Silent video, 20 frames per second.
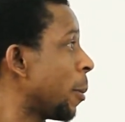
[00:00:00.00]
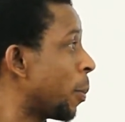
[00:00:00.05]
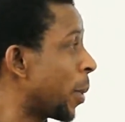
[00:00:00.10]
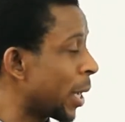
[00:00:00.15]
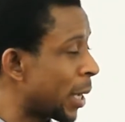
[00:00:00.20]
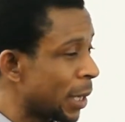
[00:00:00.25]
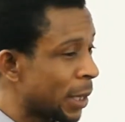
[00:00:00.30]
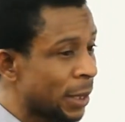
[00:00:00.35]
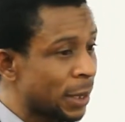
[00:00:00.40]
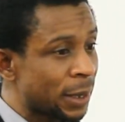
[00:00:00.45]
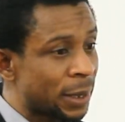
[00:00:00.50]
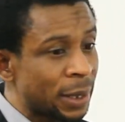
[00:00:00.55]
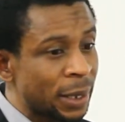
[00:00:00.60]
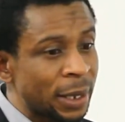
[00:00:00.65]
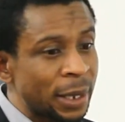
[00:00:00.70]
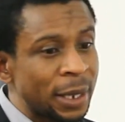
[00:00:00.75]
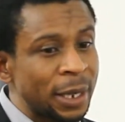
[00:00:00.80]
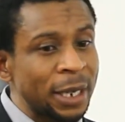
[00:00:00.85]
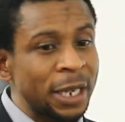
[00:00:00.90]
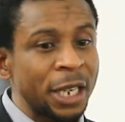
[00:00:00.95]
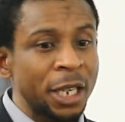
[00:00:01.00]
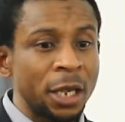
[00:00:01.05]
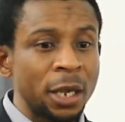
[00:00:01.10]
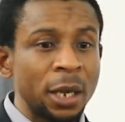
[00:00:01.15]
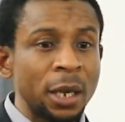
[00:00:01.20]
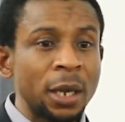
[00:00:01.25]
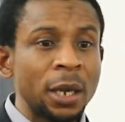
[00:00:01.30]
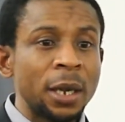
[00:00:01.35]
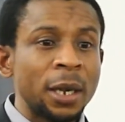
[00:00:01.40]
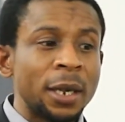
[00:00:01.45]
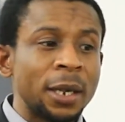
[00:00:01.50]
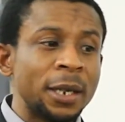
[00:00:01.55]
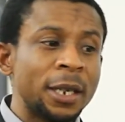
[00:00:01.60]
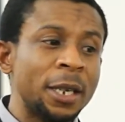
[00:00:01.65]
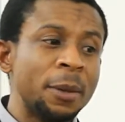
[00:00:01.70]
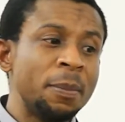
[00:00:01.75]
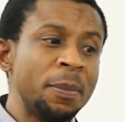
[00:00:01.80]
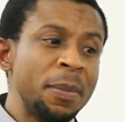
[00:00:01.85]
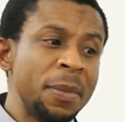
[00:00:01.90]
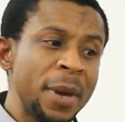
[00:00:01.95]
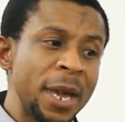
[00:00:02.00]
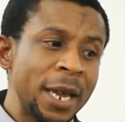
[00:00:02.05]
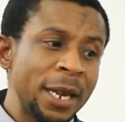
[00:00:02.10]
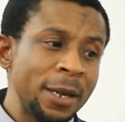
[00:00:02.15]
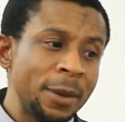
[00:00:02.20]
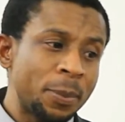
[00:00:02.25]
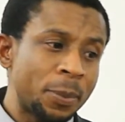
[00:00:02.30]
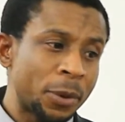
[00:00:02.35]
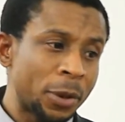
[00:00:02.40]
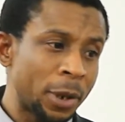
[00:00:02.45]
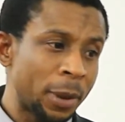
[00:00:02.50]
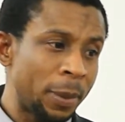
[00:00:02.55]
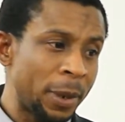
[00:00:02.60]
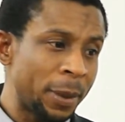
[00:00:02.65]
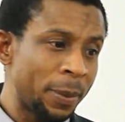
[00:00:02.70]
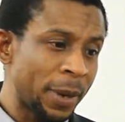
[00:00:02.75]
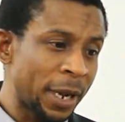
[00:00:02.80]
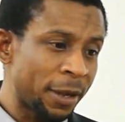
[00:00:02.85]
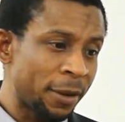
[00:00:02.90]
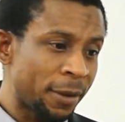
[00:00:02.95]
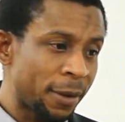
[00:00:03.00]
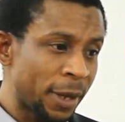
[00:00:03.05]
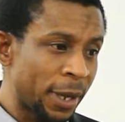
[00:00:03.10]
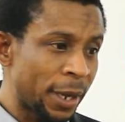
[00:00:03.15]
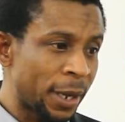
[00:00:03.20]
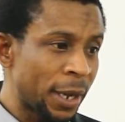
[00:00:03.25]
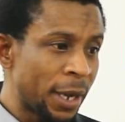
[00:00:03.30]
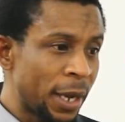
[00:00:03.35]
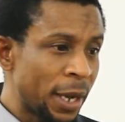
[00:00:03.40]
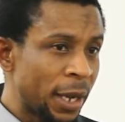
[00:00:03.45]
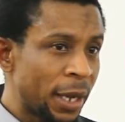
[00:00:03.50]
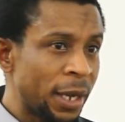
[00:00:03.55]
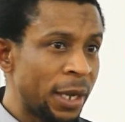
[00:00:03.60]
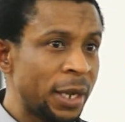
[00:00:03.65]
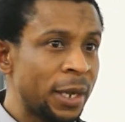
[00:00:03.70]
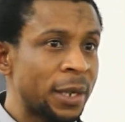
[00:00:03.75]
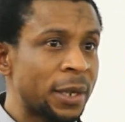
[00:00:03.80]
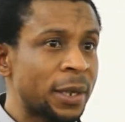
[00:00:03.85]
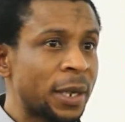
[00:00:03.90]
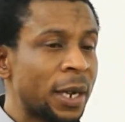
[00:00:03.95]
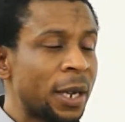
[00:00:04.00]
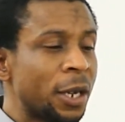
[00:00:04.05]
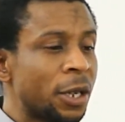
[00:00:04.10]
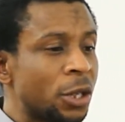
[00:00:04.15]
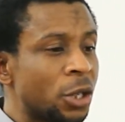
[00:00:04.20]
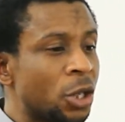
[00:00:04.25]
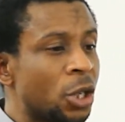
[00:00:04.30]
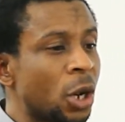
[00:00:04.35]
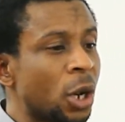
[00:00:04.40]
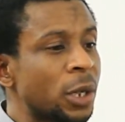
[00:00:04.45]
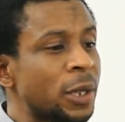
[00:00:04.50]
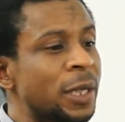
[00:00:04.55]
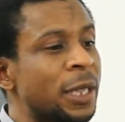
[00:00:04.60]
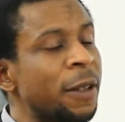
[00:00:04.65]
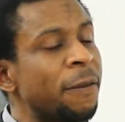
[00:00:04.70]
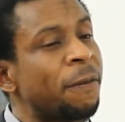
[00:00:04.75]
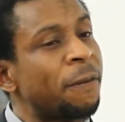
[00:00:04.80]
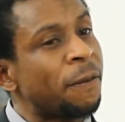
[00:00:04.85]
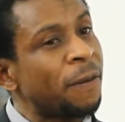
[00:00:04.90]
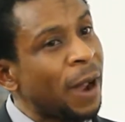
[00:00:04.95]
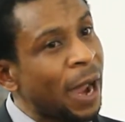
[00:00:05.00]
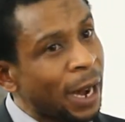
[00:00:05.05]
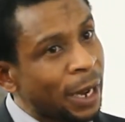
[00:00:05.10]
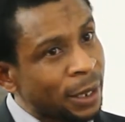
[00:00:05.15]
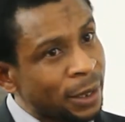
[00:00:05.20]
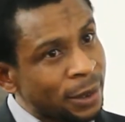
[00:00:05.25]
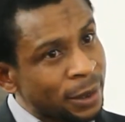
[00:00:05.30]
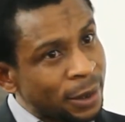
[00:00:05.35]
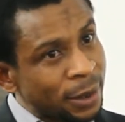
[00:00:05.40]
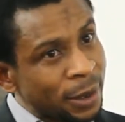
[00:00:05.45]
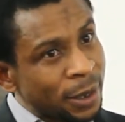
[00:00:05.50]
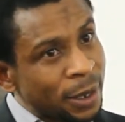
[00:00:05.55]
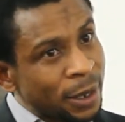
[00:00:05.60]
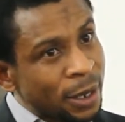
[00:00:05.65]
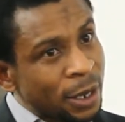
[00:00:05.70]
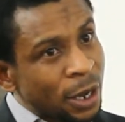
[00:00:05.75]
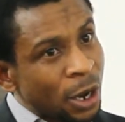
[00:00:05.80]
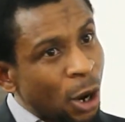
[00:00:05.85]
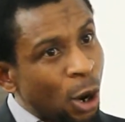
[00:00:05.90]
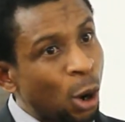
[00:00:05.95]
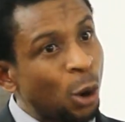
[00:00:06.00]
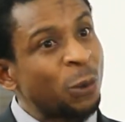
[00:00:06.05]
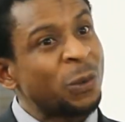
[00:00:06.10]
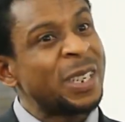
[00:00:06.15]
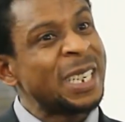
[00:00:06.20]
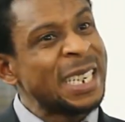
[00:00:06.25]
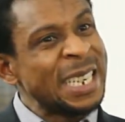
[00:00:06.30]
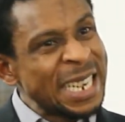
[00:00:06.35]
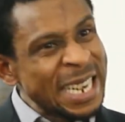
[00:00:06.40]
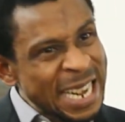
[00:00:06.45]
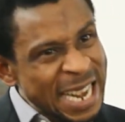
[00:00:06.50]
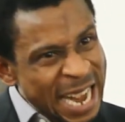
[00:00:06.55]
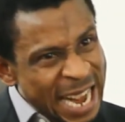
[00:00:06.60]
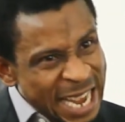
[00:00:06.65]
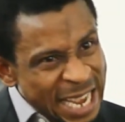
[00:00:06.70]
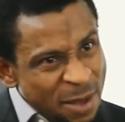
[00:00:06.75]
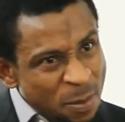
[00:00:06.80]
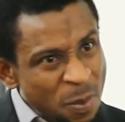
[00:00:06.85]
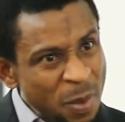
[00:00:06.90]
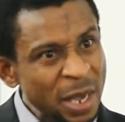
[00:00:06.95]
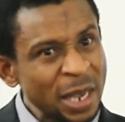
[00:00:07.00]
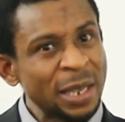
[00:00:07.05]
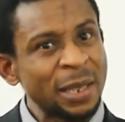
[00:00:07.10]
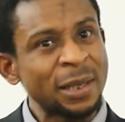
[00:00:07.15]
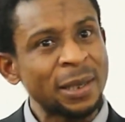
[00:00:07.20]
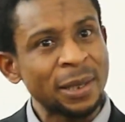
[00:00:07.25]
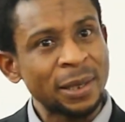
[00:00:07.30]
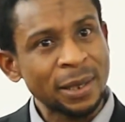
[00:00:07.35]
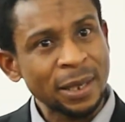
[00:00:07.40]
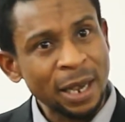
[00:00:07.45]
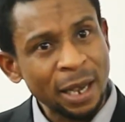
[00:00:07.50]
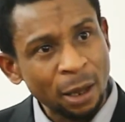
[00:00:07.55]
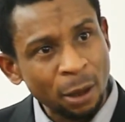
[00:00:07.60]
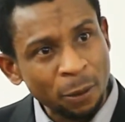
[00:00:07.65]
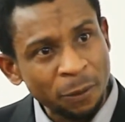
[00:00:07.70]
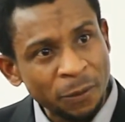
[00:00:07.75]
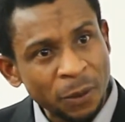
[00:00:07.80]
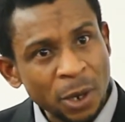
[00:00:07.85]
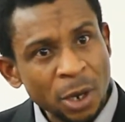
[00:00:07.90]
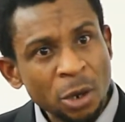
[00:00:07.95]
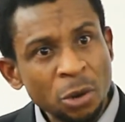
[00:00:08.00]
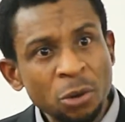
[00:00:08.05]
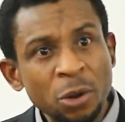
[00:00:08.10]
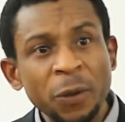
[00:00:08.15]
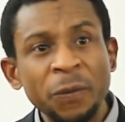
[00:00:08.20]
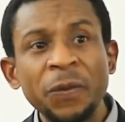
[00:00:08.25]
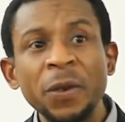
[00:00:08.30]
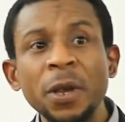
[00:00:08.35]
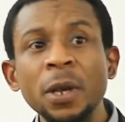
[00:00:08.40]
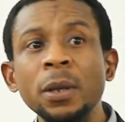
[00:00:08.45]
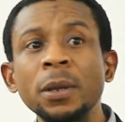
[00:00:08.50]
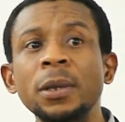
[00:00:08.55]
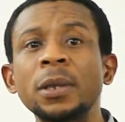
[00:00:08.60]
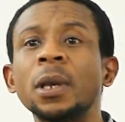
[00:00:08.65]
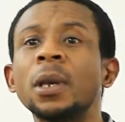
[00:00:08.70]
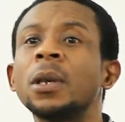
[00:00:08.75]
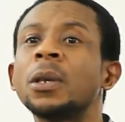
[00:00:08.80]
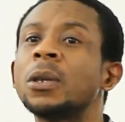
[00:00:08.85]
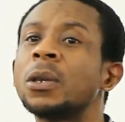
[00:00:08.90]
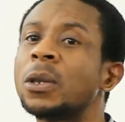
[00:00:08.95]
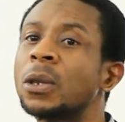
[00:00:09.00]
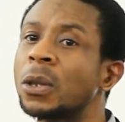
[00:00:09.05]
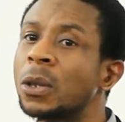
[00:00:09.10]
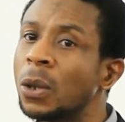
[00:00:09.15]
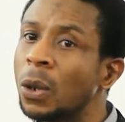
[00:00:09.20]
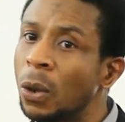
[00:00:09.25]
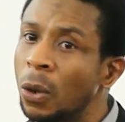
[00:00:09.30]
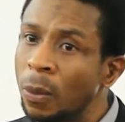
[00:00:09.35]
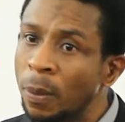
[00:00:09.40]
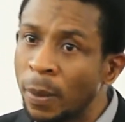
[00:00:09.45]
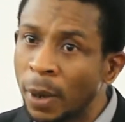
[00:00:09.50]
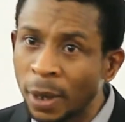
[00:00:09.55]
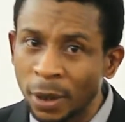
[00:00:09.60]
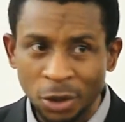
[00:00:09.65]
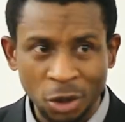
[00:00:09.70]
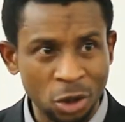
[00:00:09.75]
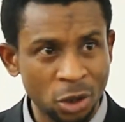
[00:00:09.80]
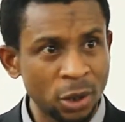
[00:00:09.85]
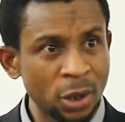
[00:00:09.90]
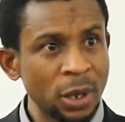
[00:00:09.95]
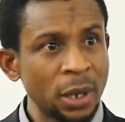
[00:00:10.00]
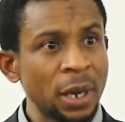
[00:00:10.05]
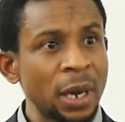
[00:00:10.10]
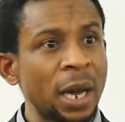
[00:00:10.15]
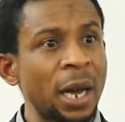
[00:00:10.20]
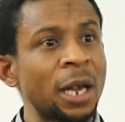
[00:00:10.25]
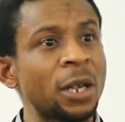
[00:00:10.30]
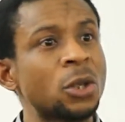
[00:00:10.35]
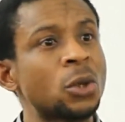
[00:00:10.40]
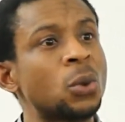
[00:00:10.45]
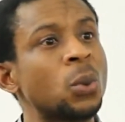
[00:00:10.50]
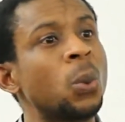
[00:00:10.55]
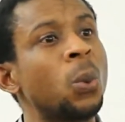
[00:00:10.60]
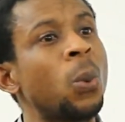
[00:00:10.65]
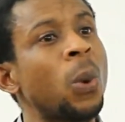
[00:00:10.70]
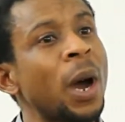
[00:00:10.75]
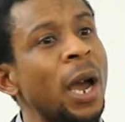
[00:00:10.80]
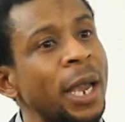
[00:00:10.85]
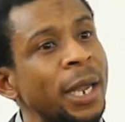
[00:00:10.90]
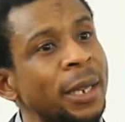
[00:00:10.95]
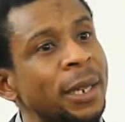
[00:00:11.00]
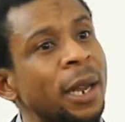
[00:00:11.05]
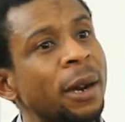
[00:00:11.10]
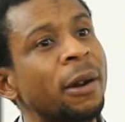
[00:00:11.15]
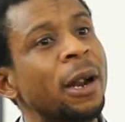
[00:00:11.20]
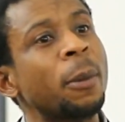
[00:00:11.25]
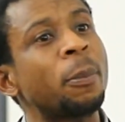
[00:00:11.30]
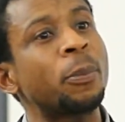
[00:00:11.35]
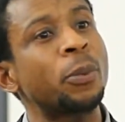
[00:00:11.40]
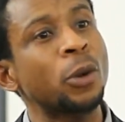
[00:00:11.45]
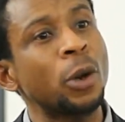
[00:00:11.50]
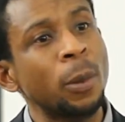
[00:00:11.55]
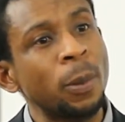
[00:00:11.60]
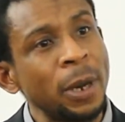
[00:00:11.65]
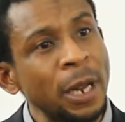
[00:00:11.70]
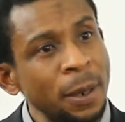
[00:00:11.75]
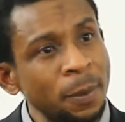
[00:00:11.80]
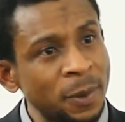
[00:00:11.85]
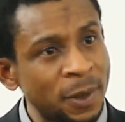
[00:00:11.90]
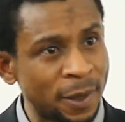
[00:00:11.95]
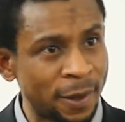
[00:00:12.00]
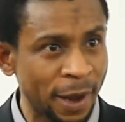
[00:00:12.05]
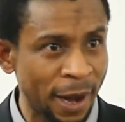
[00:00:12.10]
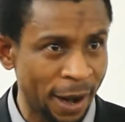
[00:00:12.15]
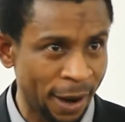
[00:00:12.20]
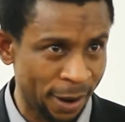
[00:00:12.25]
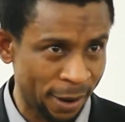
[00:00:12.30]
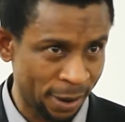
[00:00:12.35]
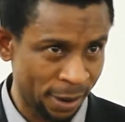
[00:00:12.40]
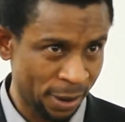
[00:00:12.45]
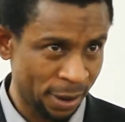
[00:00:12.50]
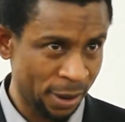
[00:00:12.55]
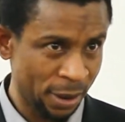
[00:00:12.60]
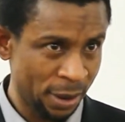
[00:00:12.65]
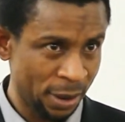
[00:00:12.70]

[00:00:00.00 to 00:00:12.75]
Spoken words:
Because the main problem, I think, is just the fact of the name itself reveals so much as to why there are problems there.